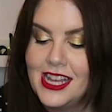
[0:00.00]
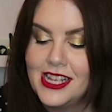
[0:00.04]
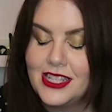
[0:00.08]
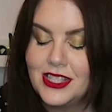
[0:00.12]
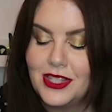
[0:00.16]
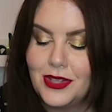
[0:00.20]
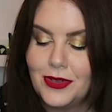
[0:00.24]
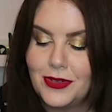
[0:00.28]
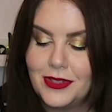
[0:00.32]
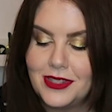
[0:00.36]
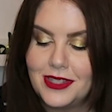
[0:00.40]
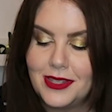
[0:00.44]

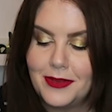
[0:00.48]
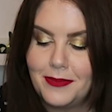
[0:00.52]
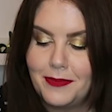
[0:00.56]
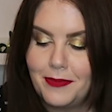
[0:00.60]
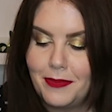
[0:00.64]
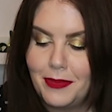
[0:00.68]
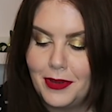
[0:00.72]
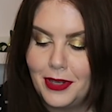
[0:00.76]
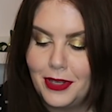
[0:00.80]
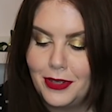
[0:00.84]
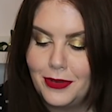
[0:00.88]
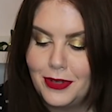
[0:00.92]
So it's a
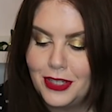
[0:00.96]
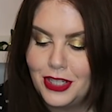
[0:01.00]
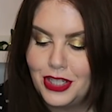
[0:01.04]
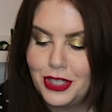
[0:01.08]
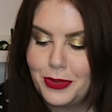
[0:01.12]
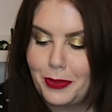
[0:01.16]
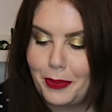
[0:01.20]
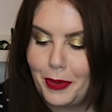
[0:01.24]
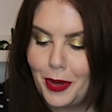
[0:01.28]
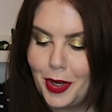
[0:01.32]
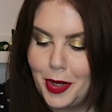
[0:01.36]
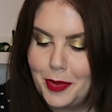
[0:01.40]

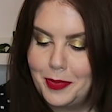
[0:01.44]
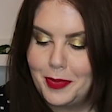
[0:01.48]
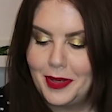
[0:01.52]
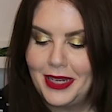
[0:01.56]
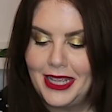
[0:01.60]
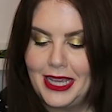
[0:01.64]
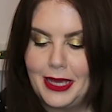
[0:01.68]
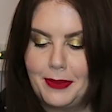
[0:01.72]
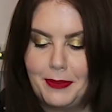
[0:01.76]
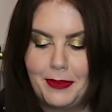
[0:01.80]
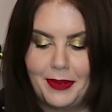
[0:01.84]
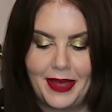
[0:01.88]
bluish
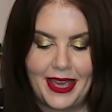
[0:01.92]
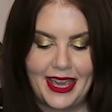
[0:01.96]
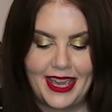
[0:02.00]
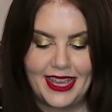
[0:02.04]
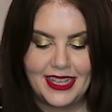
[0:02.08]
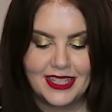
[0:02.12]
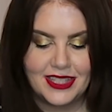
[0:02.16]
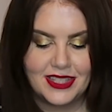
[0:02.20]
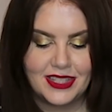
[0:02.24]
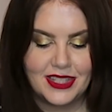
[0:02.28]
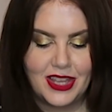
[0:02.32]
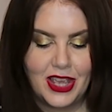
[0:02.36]
purpley
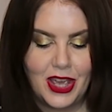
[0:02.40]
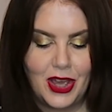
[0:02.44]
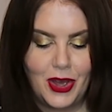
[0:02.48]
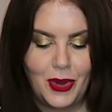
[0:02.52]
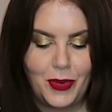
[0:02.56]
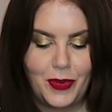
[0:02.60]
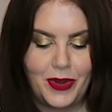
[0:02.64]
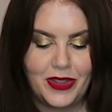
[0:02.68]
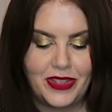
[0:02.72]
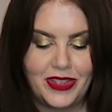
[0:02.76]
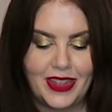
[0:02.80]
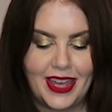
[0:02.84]
base
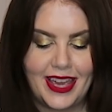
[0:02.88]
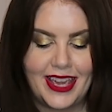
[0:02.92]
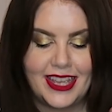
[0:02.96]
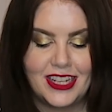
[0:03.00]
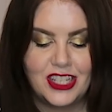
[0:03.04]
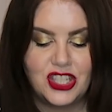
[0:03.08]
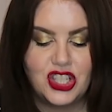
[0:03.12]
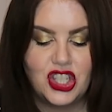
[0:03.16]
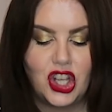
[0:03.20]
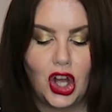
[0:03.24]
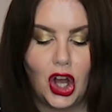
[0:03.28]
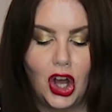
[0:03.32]
with
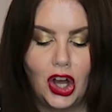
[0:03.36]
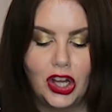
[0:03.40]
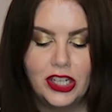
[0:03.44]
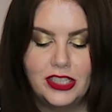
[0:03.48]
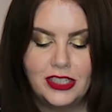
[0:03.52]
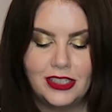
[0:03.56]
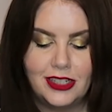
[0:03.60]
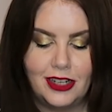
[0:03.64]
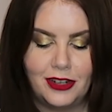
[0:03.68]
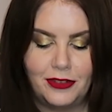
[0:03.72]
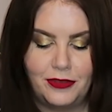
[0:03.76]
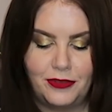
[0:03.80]
a
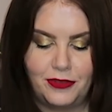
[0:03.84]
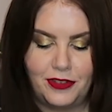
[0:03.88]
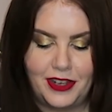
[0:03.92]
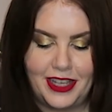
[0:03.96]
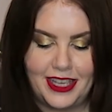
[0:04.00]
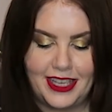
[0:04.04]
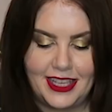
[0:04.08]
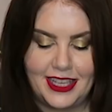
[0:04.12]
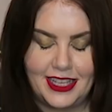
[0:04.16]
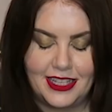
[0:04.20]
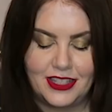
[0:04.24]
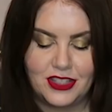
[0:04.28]
ton of
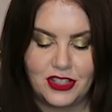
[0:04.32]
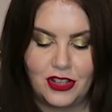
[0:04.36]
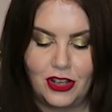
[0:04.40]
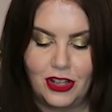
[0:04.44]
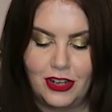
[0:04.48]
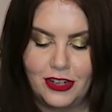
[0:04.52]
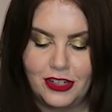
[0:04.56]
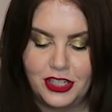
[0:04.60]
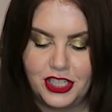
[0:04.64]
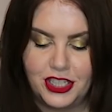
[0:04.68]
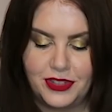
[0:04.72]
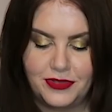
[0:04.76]
flakies,
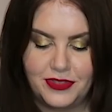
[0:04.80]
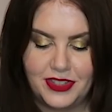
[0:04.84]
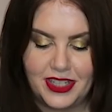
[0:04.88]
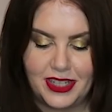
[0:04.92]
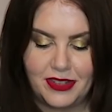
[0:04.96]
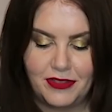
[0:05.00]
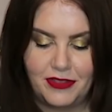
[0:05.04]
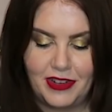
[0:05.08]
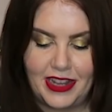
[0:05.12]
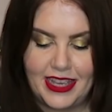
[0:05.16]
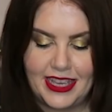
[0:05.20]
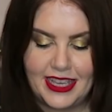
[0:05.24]
colour
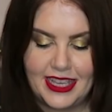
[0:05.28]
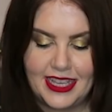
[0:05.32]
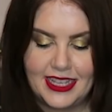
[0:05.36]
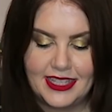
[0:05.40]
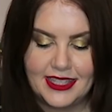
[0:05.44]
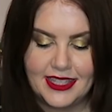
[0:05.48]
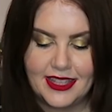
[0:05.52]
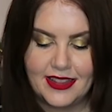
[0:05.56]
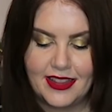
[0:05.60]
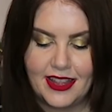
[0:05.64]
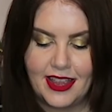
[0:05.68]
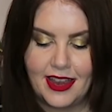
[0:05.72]
shifting
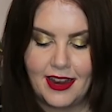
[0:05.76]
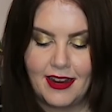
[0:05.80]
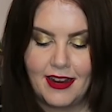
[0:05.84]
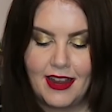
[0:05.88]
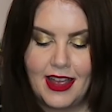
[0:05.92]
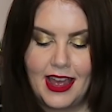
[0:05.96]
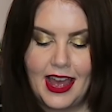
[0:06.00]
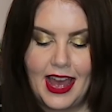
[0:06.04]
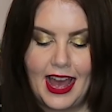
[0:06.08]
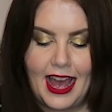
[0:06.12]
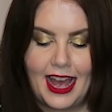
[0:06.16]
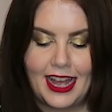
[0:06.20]
flakies in
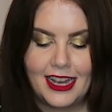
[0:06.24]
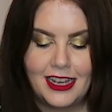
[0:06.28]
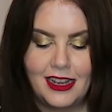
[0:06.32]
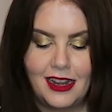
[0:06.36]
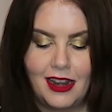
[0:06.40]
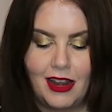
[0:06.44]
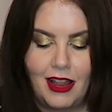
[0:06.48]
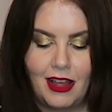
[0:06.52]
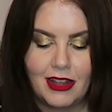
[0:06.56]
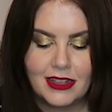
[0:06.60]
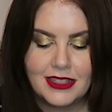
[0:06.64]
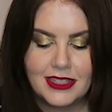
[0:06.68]
there,
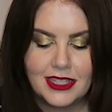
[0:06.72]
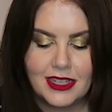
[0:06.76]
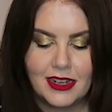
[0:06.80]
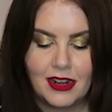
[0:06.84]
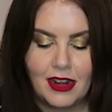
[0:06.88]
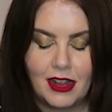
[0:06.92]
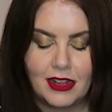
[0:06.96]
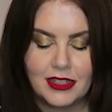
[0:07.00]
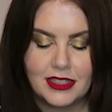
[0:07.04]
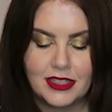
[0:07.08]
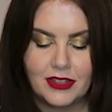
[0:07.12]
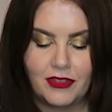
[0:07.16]
and lots of
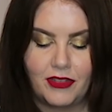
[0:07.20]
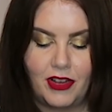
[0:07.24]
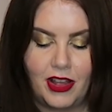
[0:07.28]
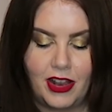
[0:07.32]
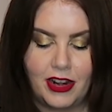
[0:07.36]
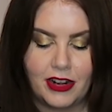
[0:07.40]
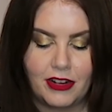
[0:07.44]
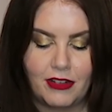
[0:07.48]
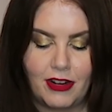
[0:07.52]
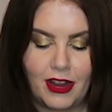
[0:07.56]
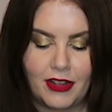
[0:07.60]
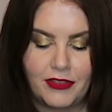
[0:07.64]

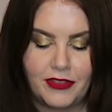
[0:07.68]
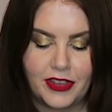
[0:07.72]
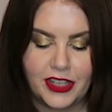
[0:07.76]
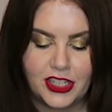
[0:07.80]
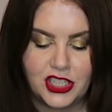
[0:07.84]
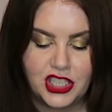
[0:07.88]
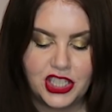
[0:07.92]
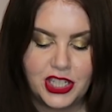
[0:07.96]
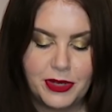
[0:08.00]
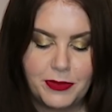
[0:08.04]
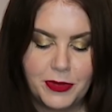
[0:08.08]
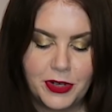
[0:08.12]

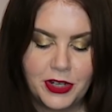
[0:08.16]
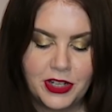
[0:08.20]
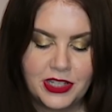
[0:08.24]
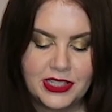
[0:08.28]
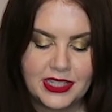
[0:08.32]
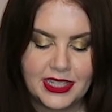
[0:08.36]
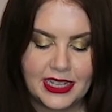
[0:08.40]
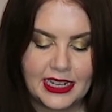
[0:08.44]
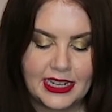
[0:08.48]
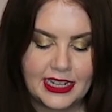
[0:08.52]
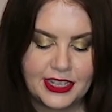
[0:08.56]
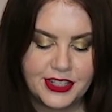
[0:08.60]
holographic
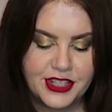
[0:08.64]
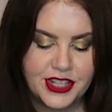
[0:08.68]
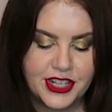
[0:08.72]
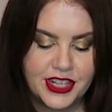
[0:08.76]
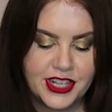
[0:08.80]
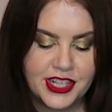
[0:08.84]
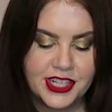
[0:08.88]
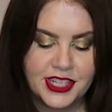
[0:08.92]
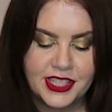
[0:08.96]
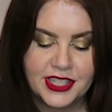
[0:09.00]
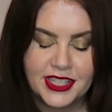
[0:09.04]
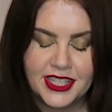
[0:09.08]
shimmers and
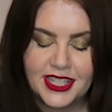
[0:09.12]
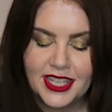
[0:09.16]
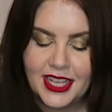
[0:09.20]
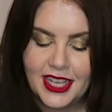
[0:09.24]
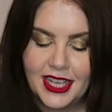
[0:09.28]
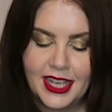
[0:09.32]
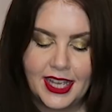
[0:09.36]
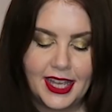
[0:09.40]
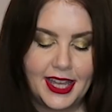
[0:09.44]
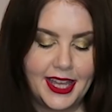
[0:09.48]
glitters.